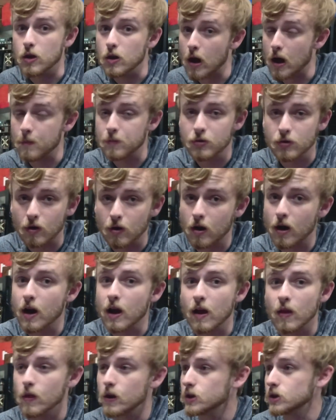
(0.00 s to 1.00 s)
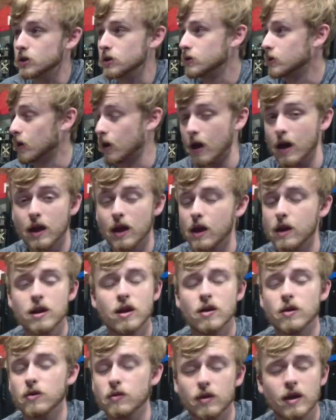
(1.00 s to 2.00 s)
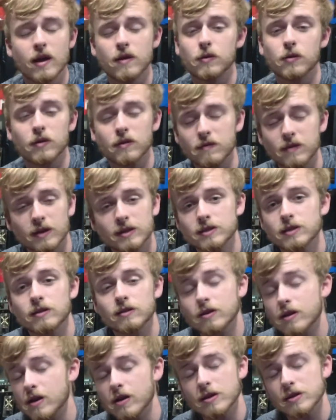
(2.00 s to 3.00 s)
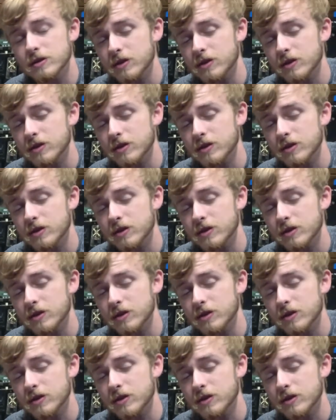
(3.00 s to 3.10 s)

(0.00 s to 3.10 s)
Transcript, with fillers: I'm sorry, unless you I, no, you can't really fix silicon.